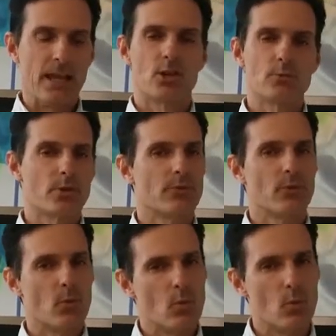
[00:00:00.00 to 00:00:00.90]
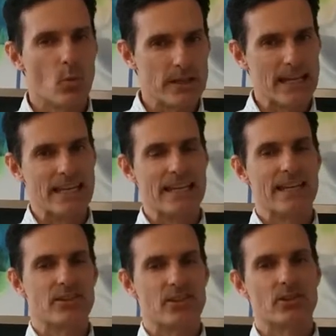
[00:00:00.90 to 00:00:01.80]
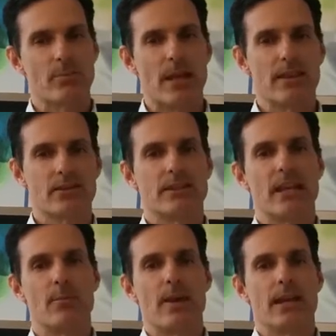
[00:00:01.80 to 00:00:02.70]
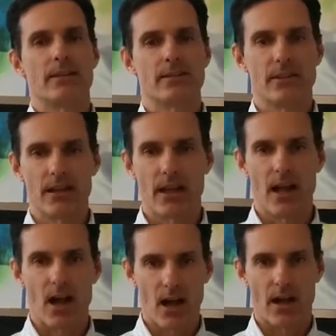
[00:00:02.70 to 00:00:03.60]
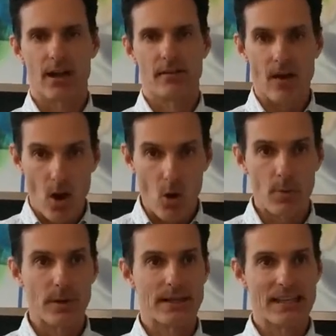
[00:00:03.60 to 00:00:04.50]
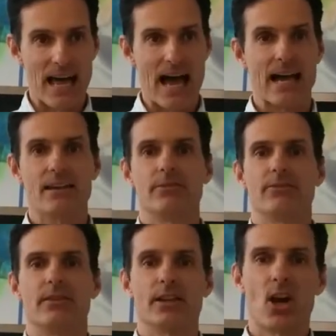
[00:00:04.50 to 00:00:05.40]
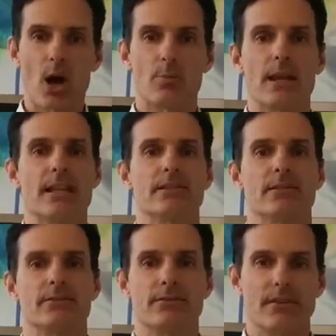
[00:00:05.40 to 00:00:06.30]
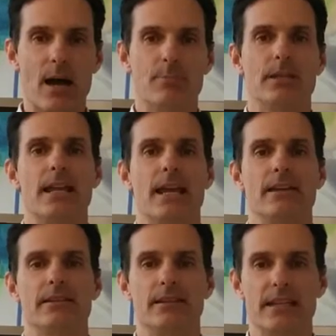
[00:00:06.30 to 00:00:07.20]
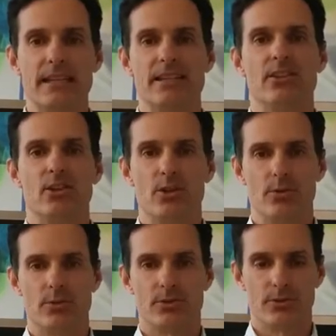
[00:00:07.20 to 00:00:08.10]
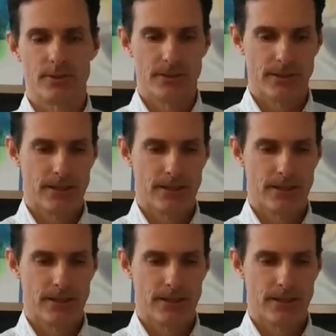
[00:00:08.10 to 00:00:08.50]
In terms of what the idea is, is to make this database uh, open, live, comprehensive, up-to-date, and easy to use.